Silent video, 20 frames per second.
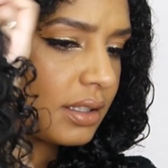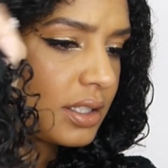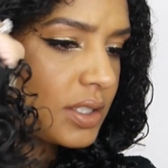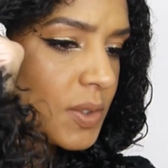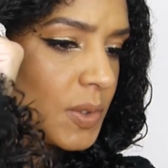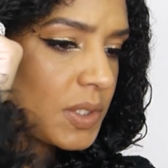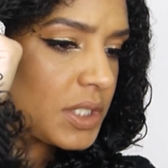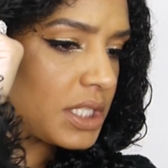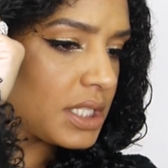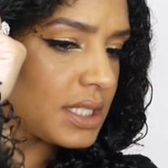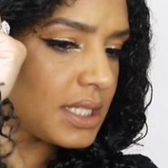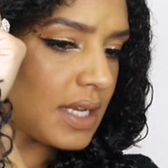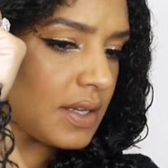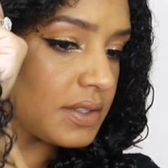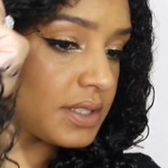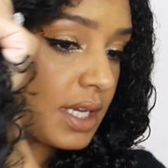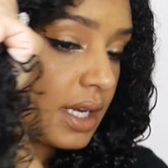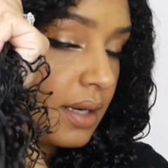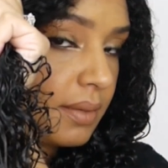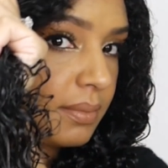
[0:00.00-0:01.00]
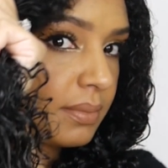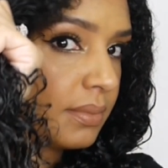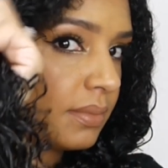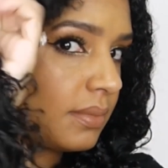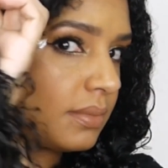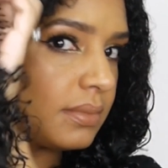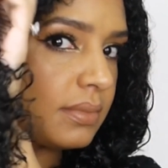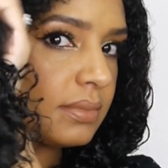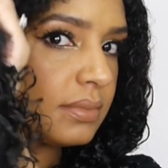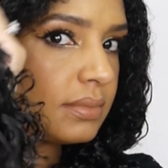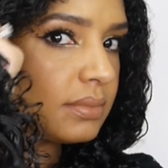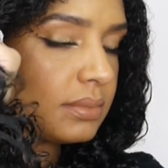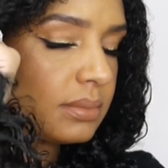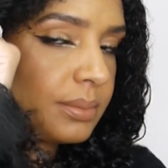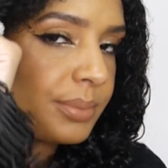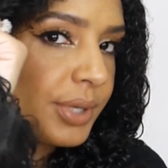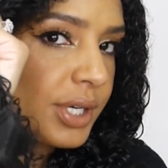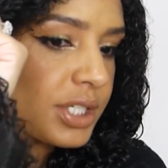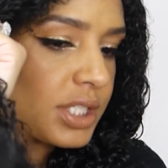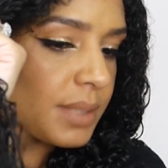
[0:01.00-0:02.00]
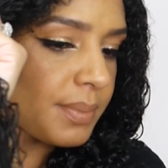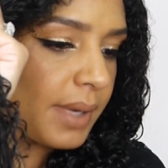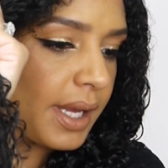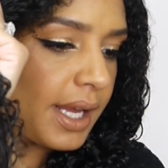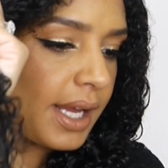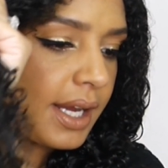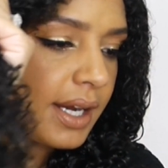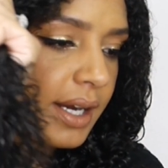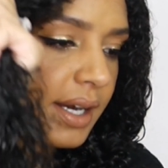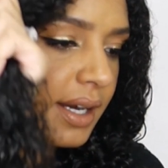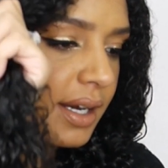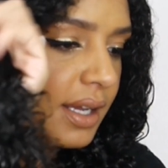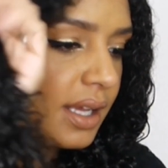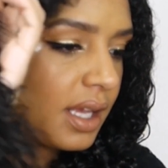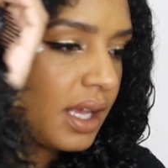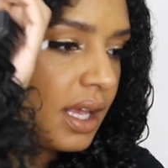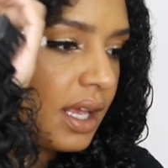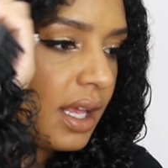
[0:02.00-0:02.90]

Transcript: This one just sounds like I'm brushing my hair.